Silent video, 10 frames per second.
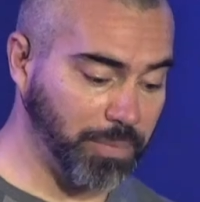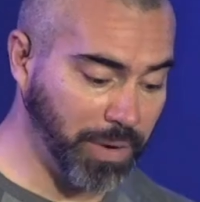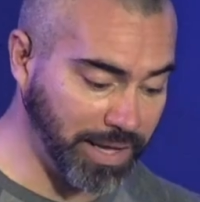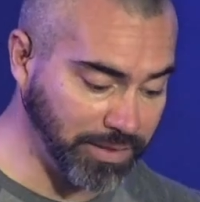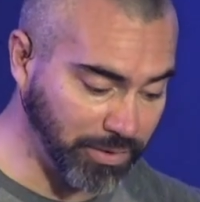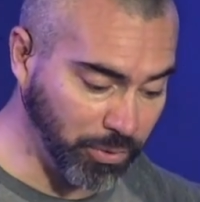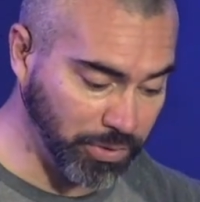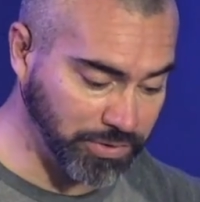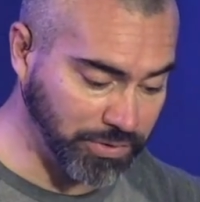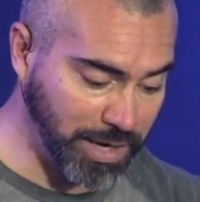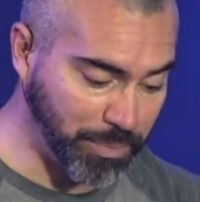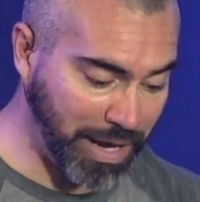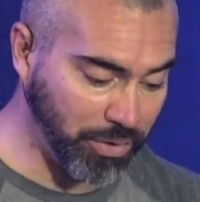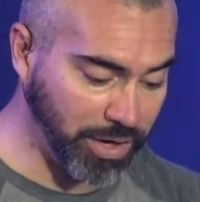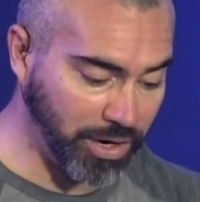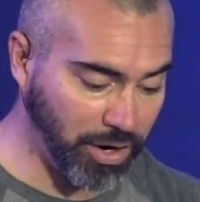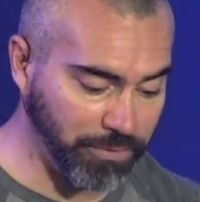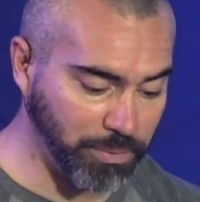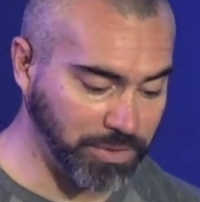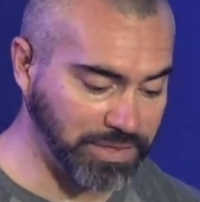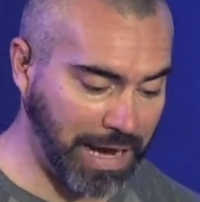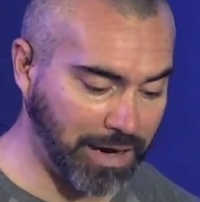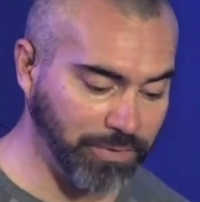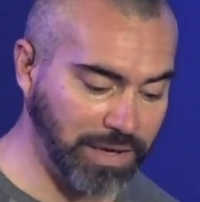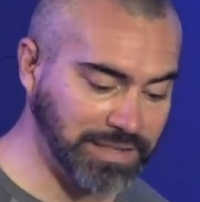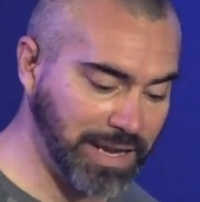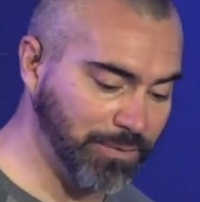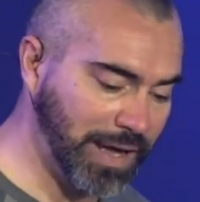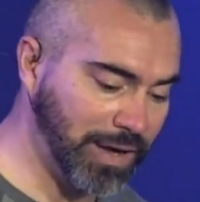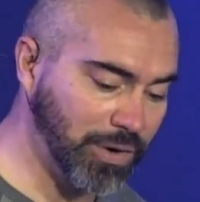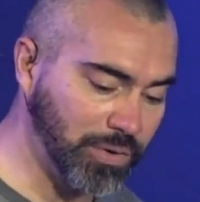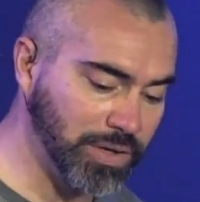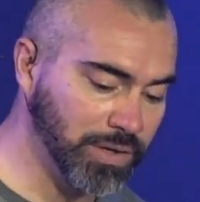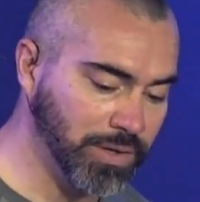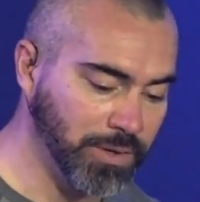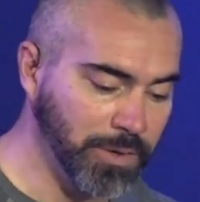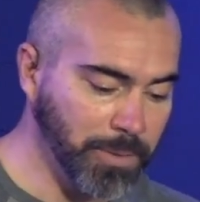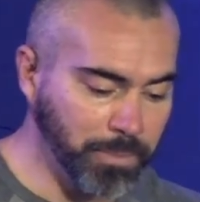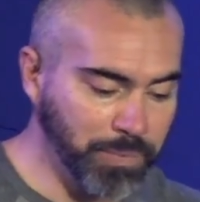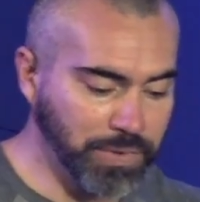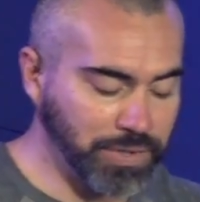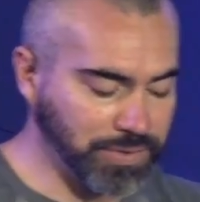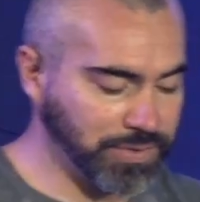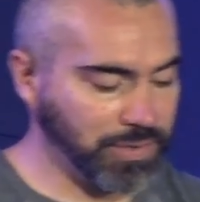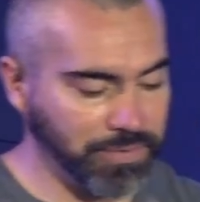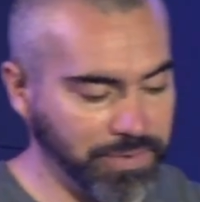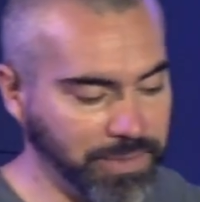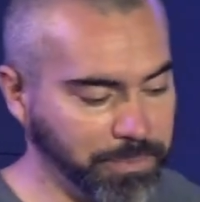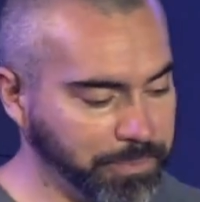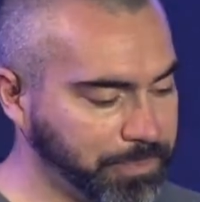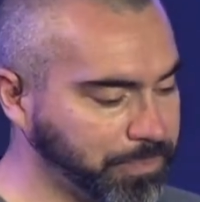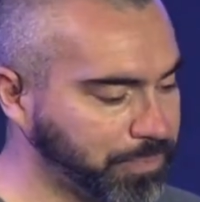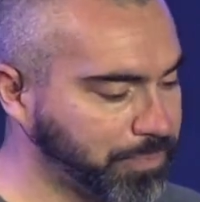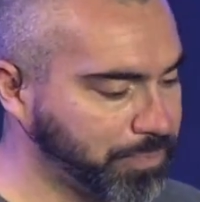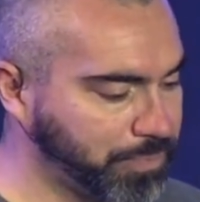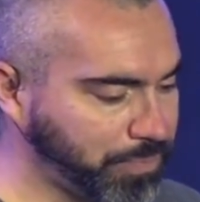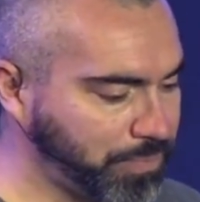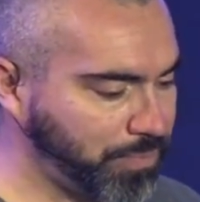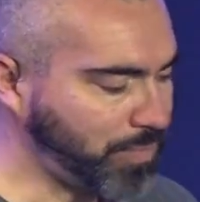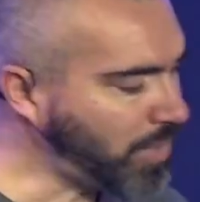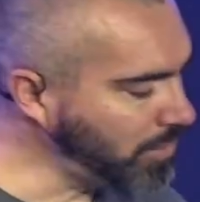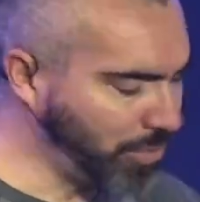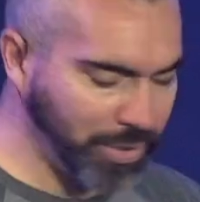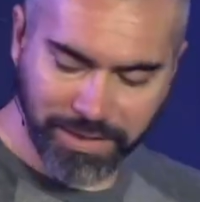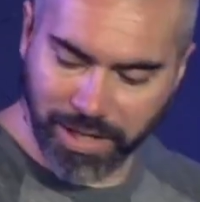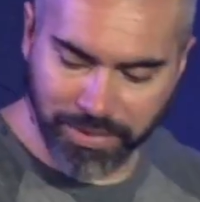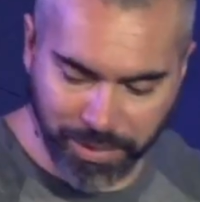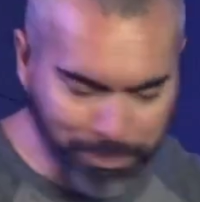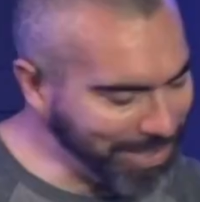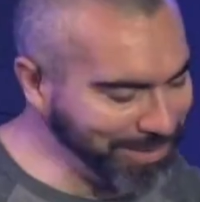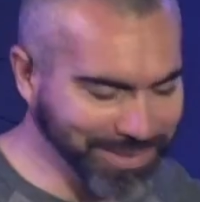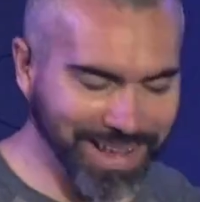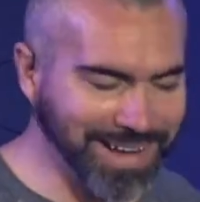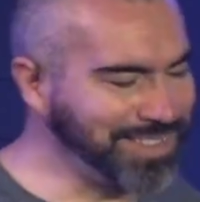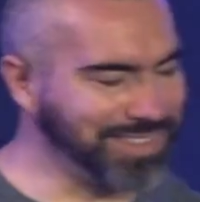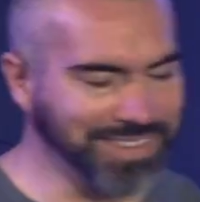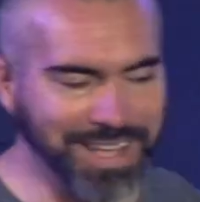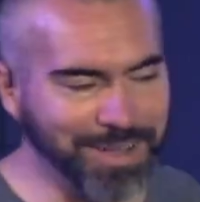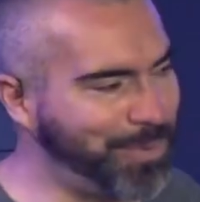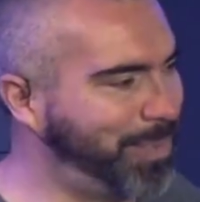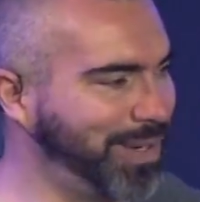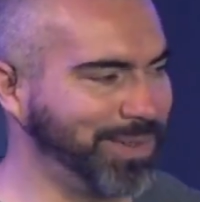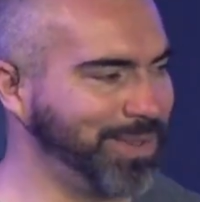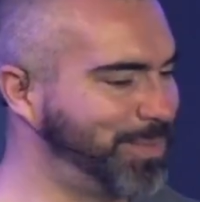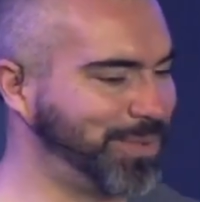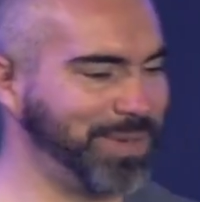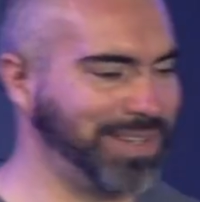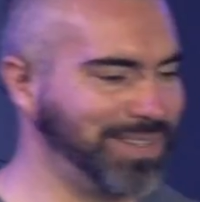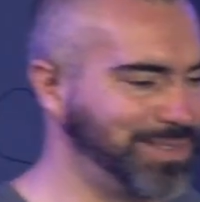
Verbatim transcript: by the Lord's great power and offered him a sacrifice and vowed to serve him. So, again, the, the parallel, I just love the parallels between these